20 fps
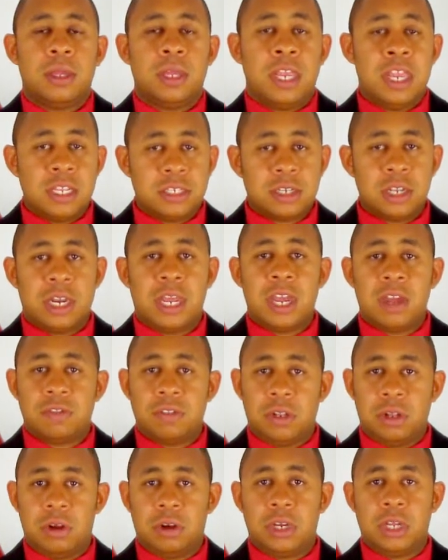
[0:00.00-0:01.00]
He's going to have
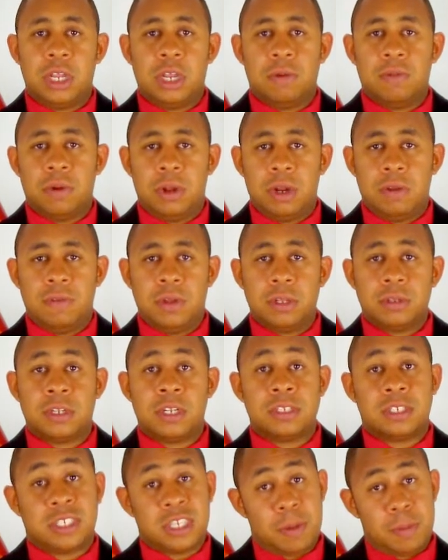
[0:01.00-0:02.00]
to learn to get rid of it
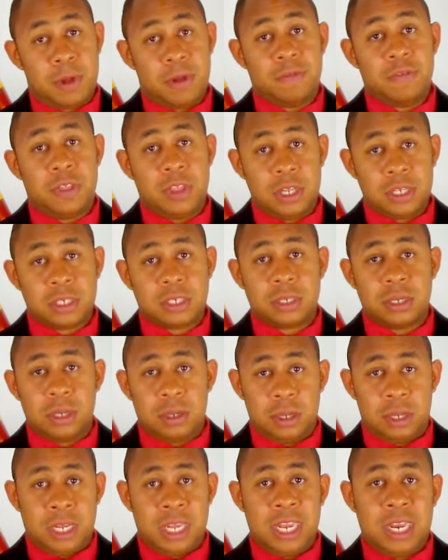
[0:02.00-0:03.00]
because some of this
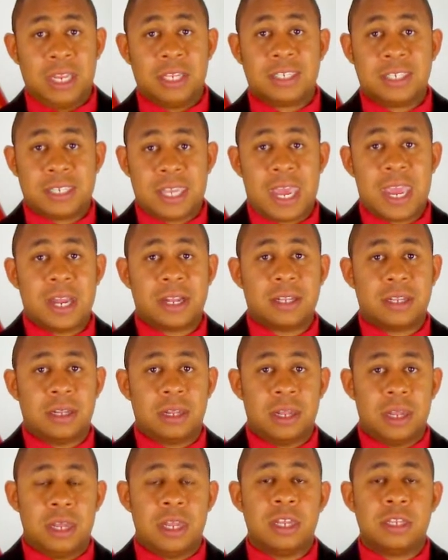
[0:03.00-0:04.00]
getting
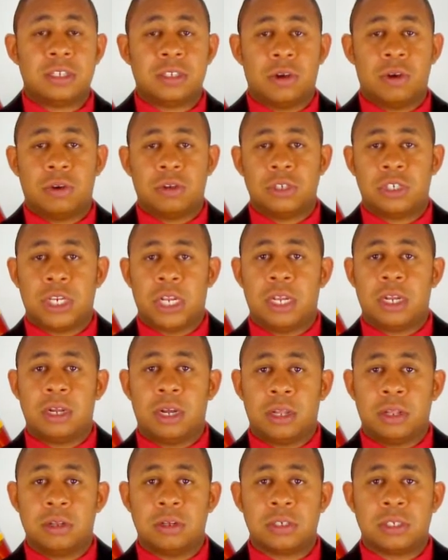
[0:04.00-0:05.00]
sacked is on Jay
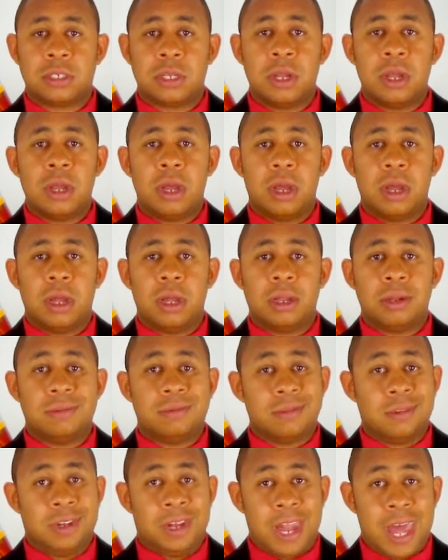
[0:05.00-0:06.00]
Cutler's
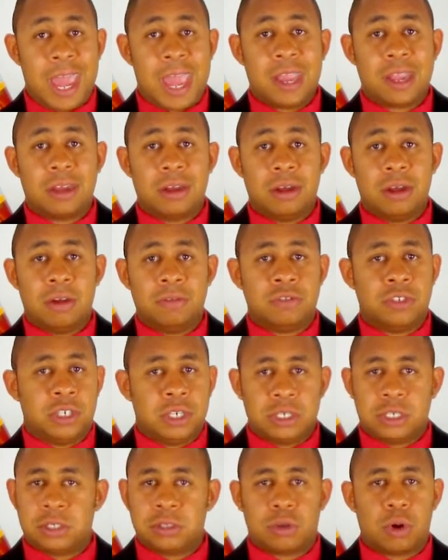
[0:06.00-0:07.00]
lack of
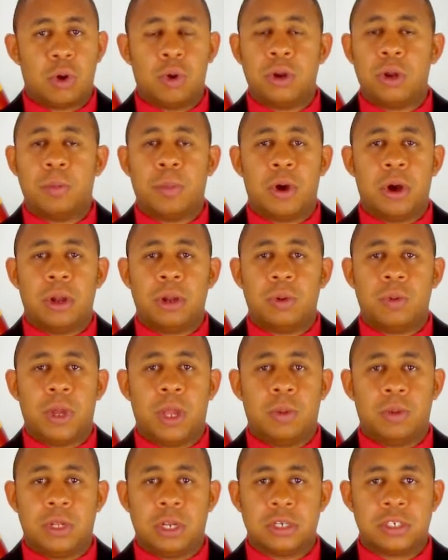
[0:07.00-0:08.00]
just throwing the ball
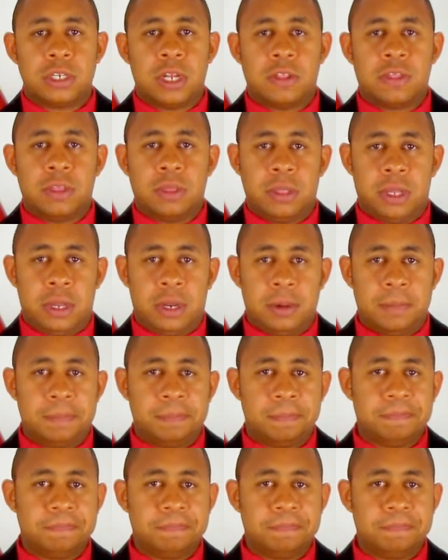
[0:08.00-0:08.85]
away when there's nothing there.